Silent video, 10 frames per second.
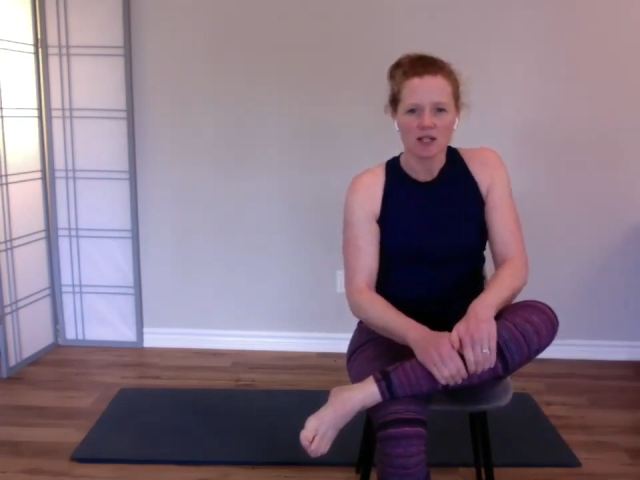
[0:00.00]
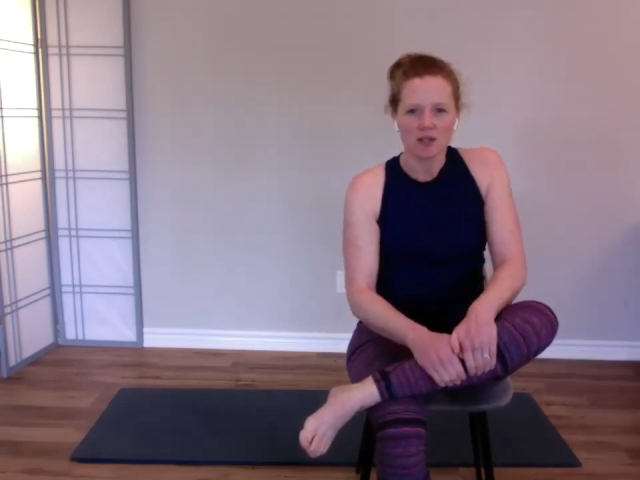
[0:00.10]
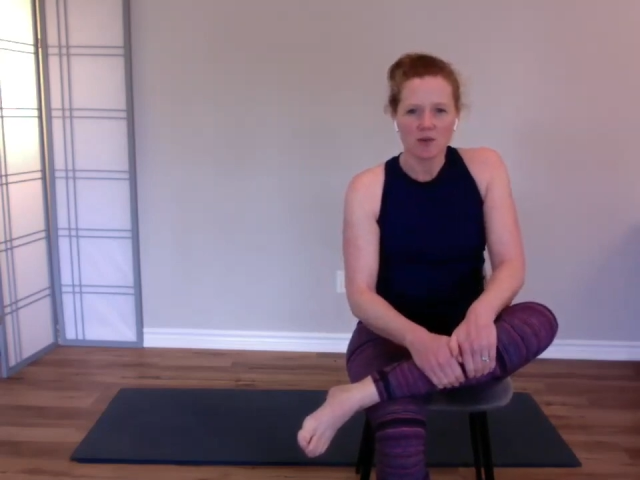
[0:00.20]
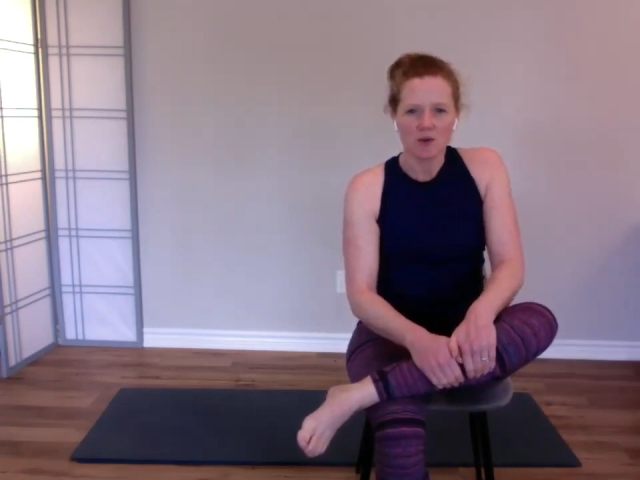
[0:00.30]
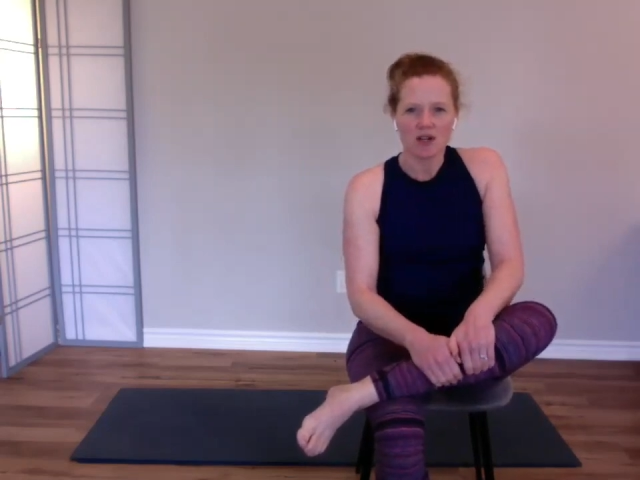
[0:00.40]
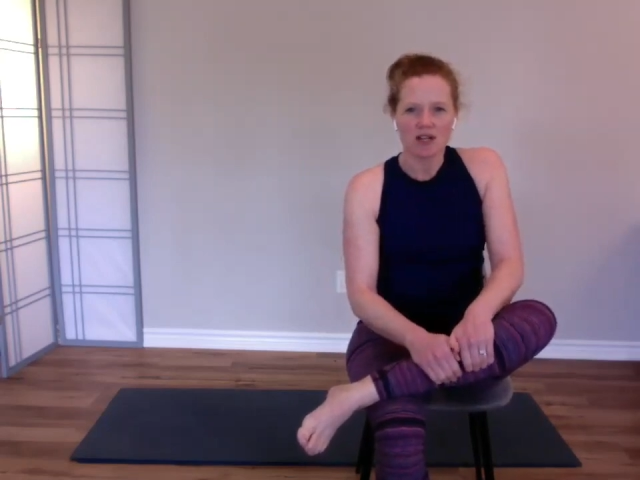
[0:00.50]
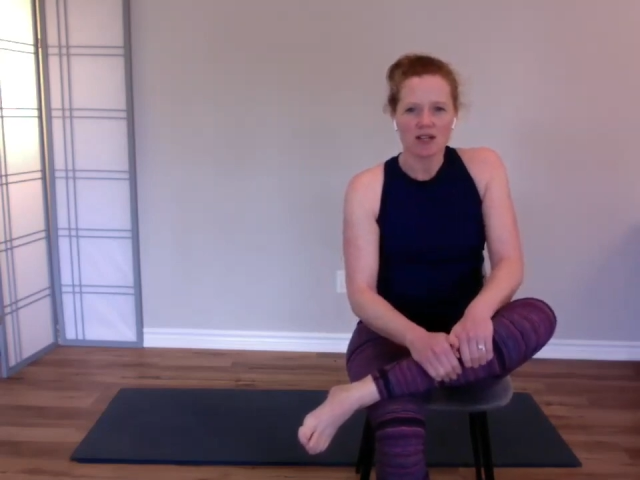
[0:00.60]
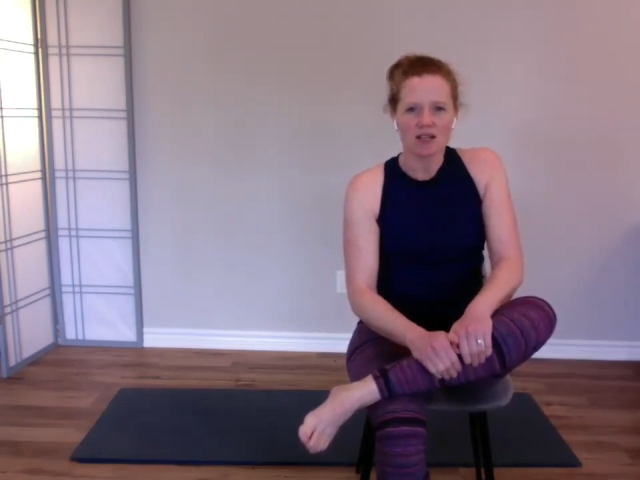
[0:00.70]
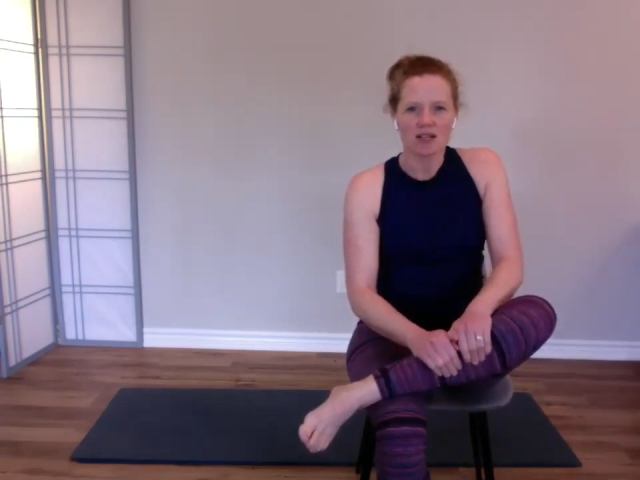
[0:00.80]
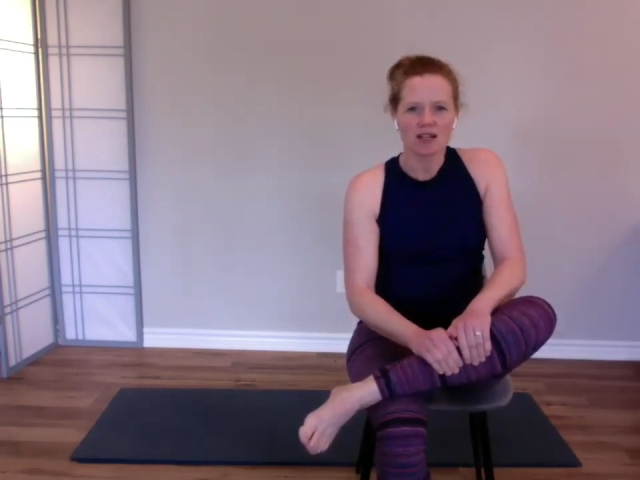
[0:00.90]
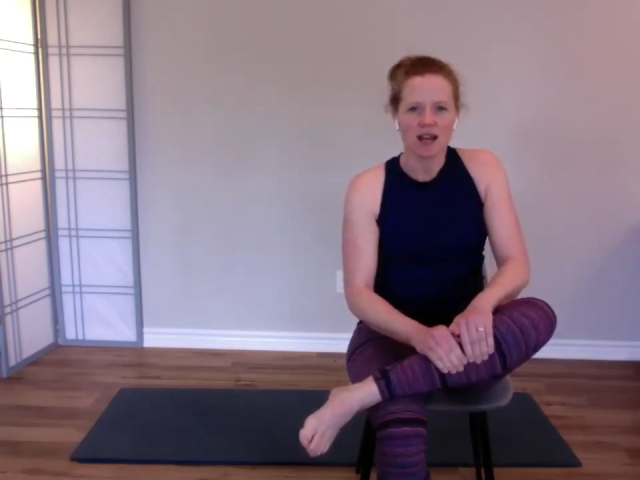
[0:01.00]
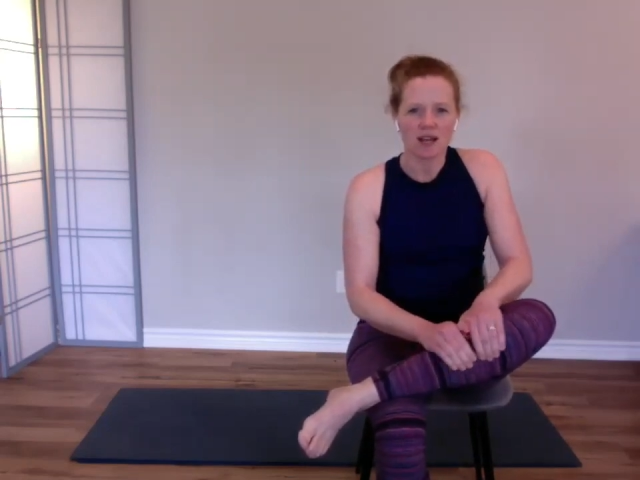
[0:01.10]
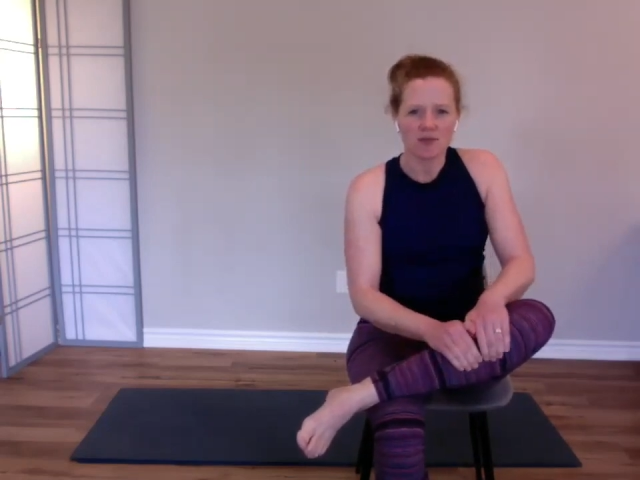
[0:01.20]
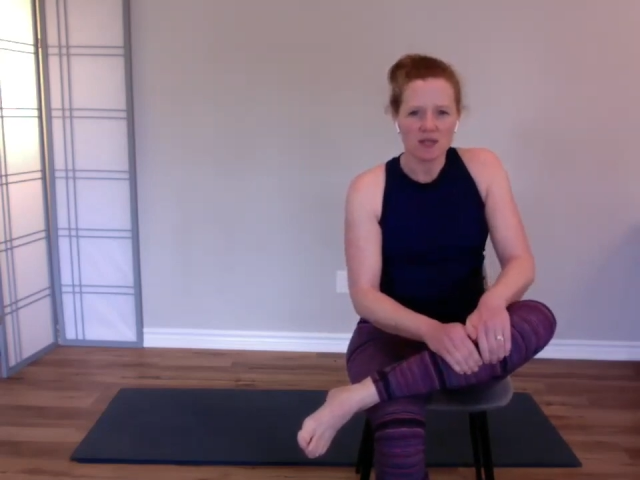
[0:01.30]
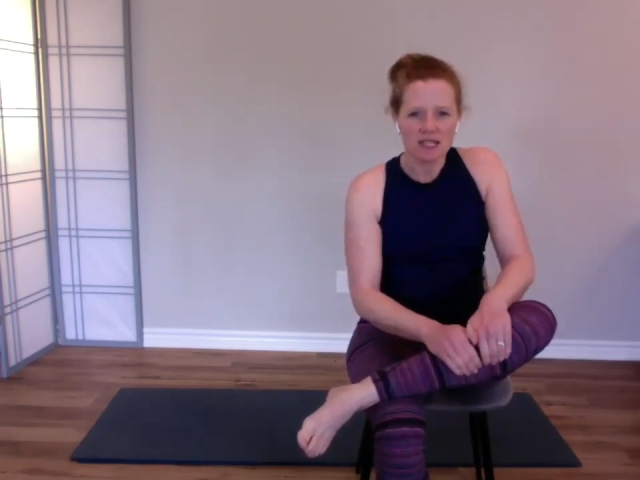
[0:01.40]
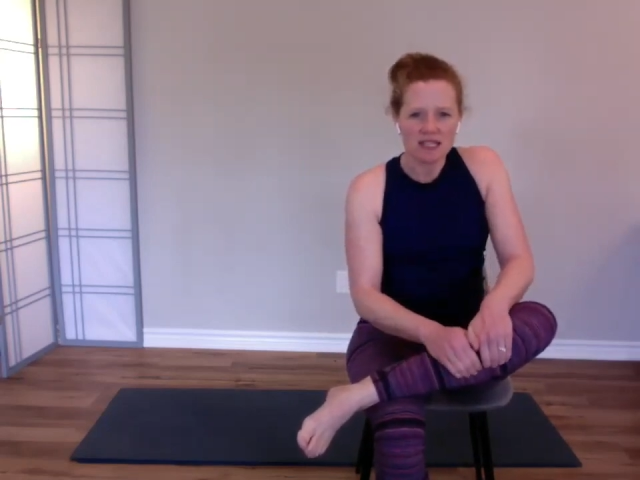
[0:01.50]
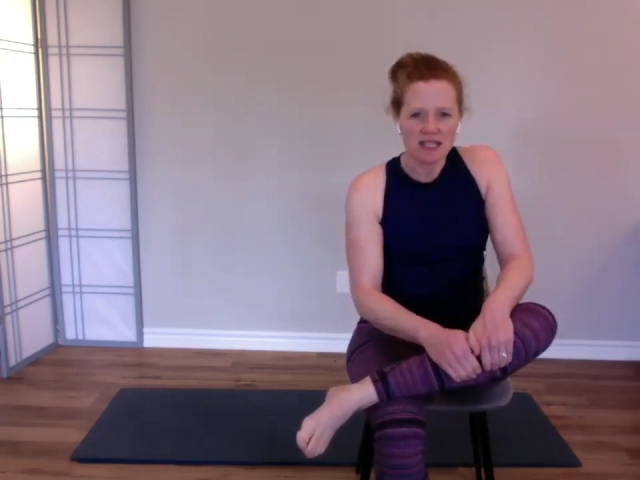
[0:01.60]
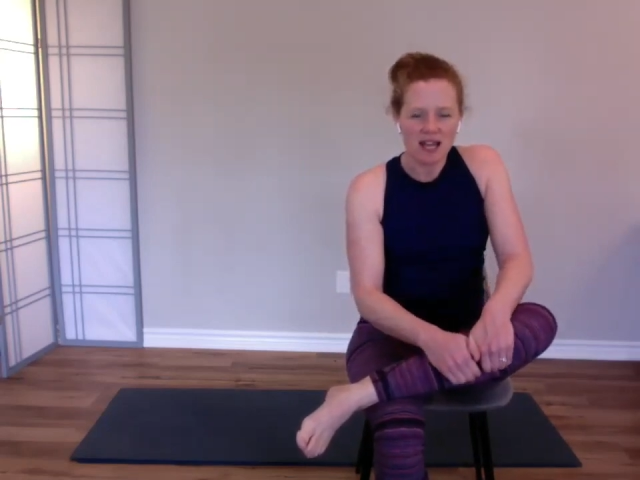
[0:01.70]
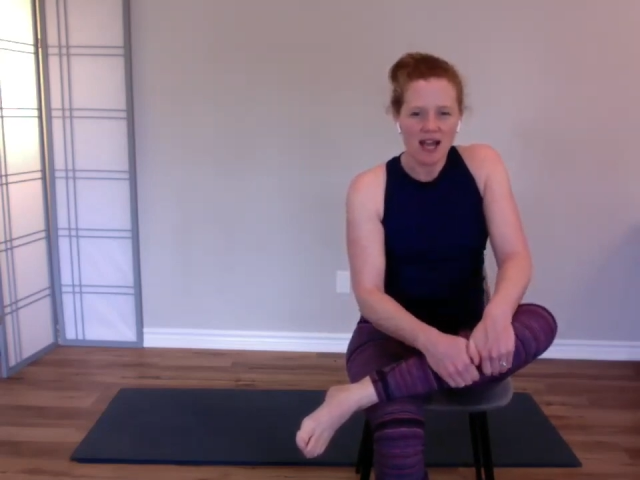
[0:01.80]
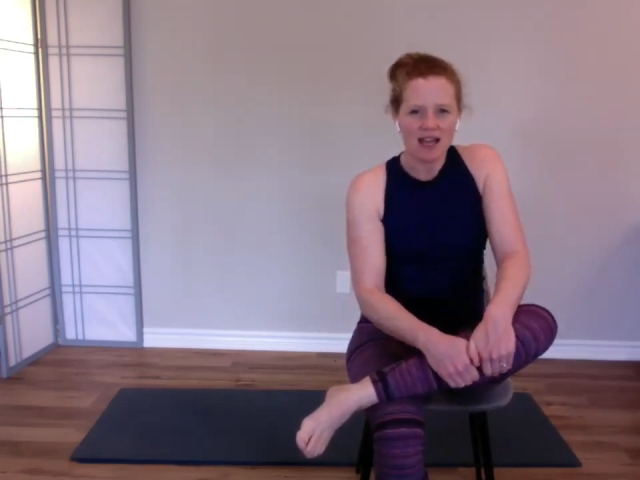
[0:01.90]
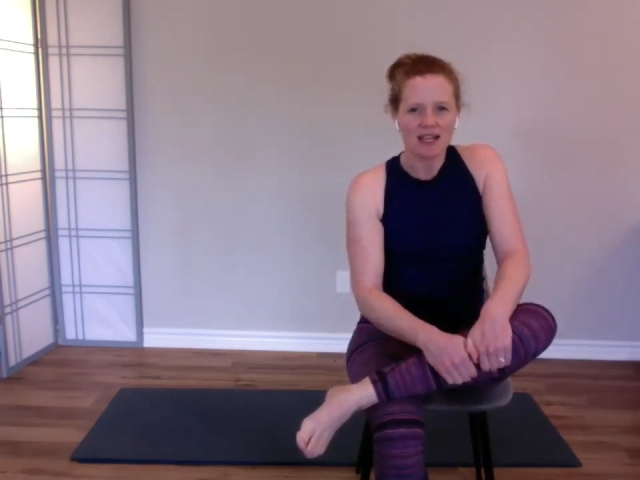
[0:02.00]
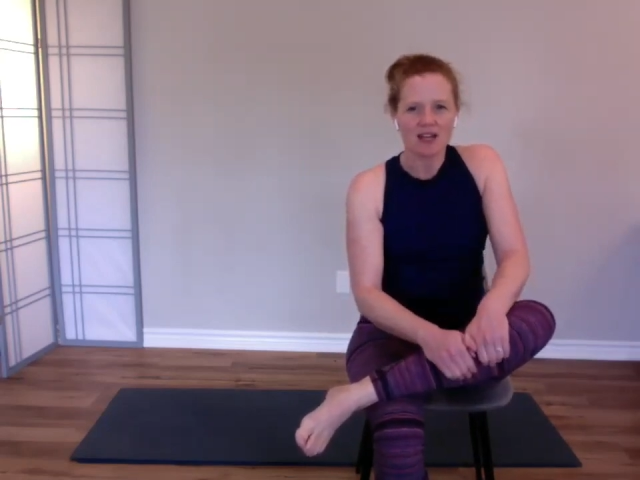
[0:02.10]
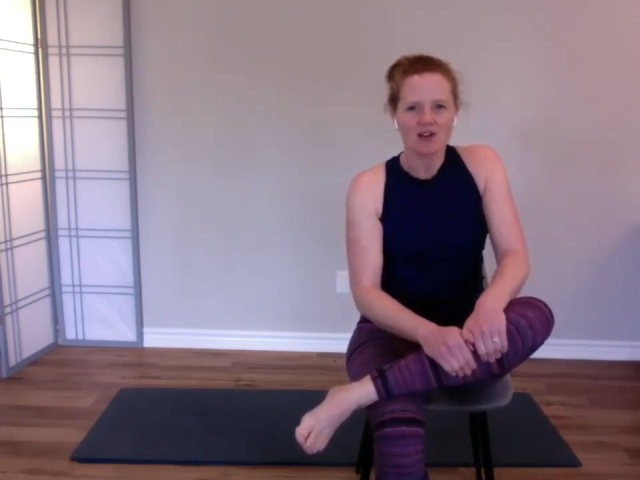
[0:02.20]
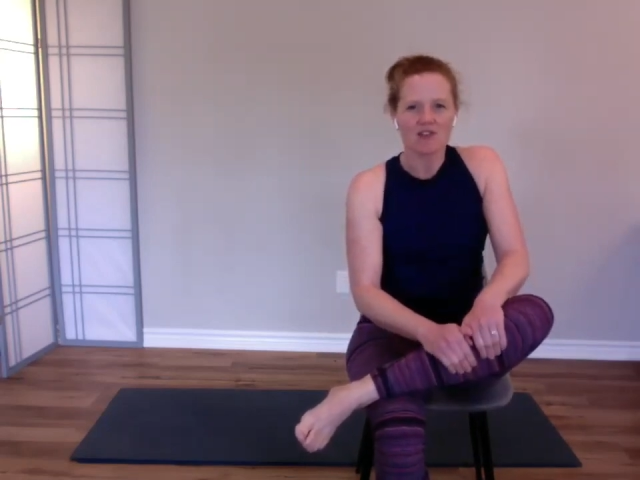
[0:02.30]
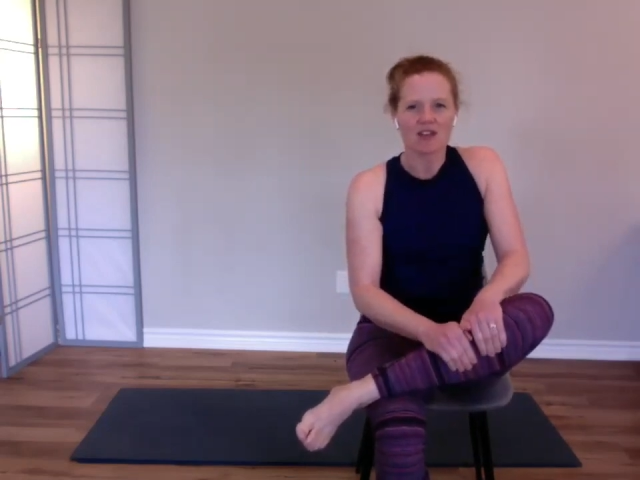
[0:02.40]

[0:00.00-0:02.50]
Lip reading: So we're gonna kind of be sliding our